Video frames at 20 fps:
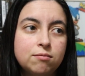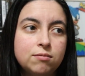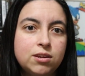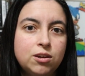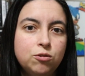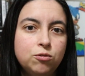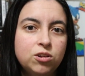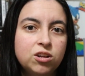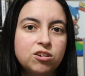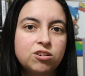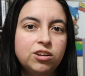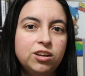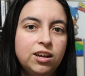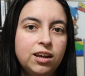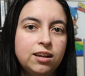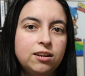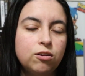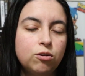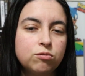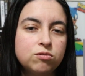you
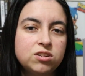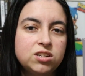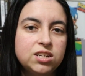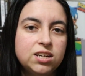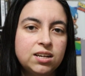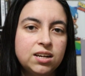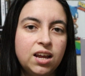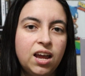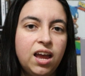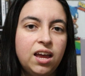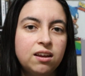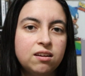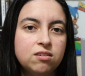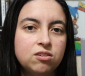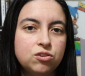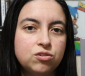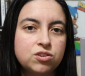literally don't see an end.